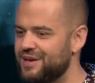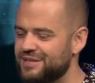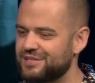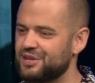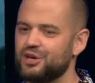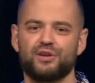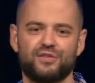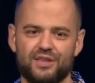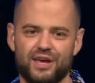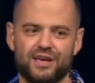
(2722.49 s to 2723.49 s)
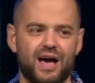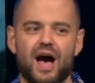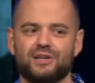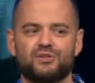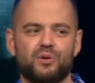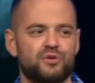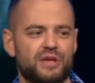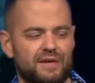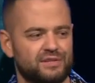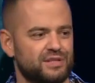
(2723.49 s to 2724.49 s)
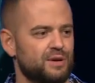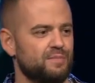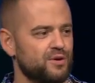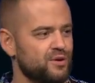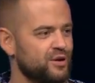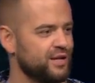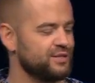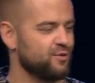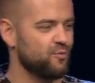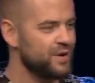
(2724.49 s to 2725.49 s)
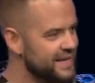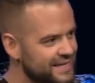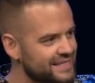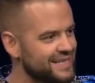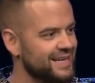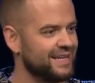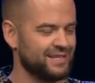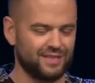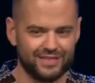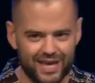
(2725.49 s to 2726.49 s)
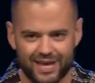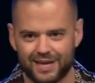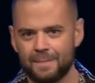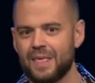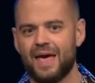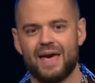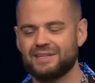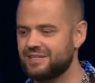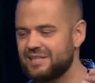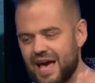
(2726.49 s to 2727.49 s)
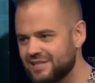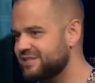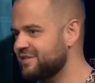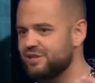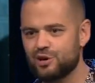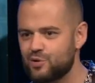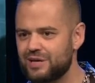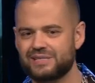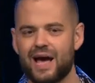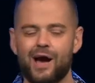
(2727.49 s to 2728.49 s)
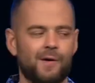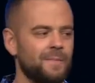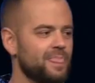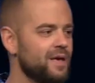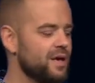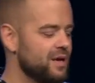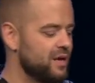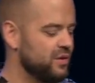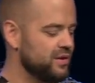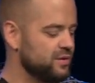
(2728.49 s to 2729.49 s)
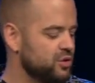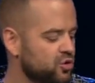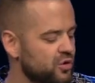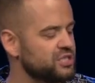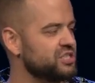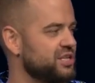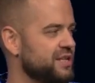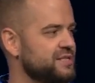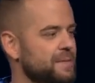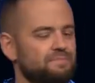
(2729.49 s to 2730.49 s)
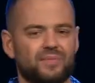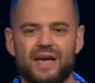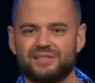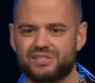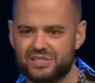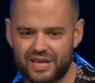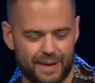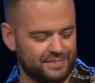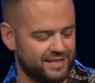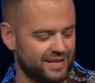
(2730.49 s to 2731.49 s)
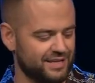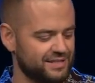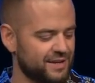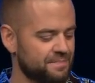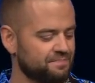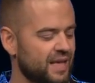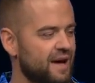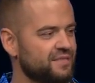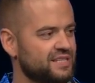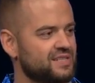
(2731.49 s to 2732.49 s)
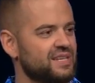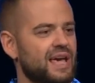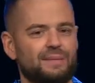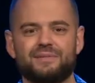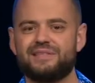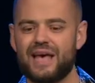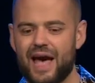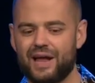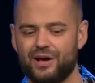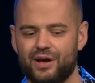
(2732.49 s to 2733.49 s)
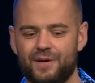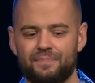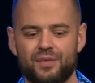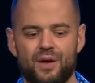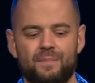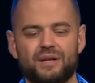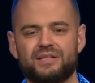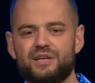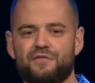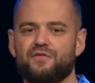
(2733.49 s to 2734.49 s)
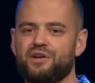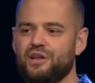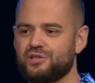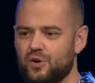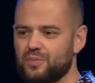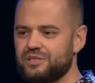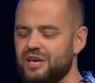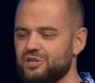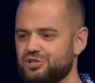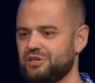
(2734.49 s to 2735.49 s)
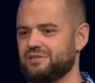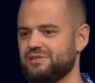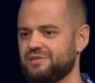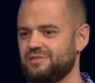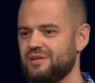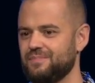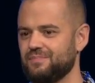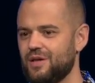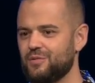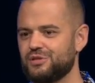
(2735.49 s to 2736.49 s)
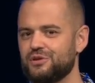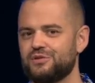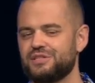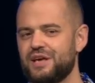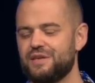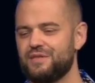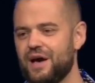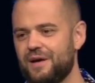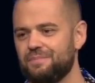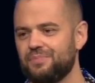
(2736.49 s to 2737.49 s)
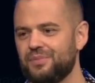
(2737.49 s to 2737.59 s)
It's a good thing. God is the one who gave us the ability to reason and to think and to test theories out. Christians and skeptics have the same data, but different interpretations. I want you to understand that.